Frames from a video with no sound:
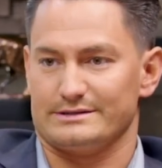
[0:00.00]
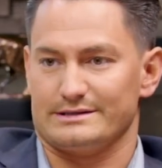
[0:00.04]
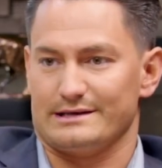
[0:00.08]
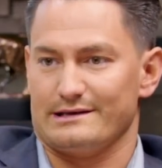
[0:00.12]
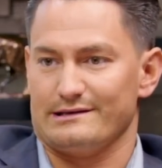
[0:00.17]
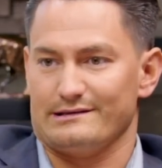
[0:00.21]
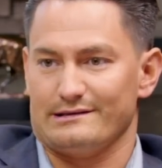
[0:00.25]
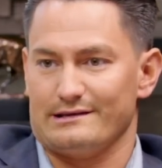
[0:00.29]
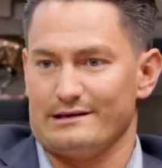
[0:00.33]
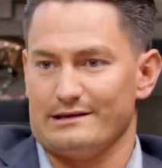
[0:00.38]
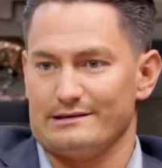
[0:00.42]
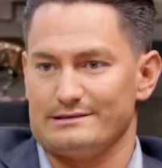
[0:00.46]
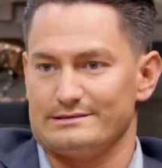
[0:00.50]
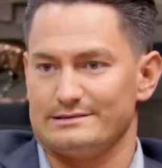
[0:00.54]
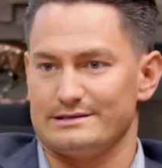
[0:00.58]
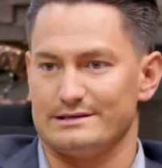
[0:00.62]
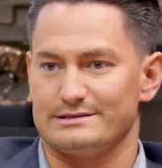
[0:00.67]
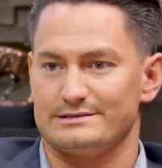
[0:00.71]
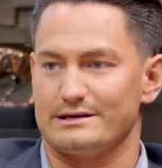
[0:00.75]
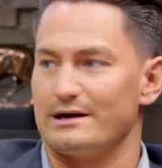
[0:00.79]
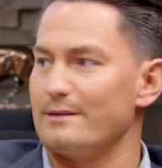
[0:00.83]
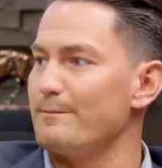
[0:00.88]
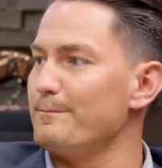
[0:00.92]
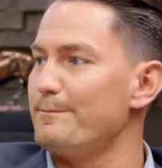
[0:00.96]

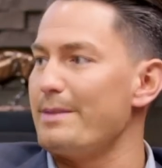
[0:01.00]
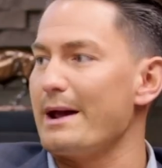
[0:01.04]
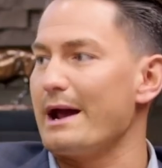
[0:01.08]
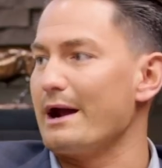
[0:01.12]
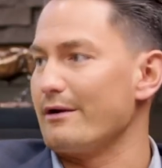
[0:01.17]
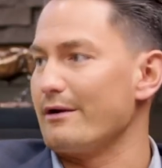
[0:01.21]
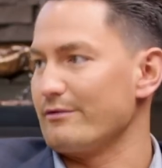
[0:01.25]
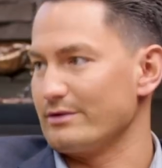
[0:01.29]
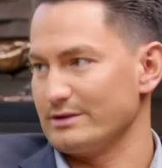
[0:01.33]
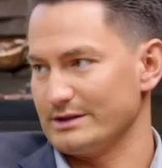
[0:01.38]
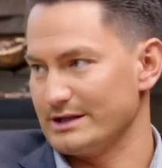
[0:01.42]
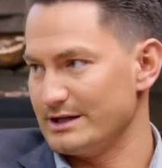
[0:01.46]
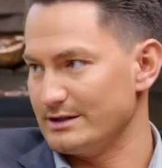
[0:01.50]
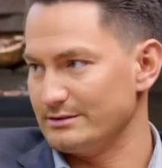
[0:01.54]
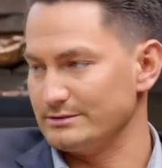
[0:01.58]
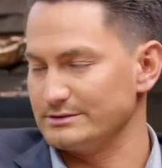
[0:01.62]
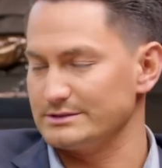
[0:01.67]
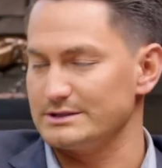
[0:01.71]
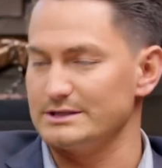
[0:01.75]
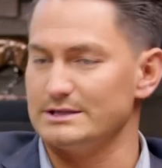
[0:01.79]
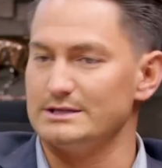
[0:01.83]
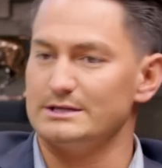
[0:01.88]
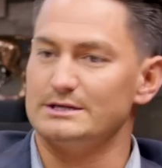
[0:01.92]
It's unparalleled.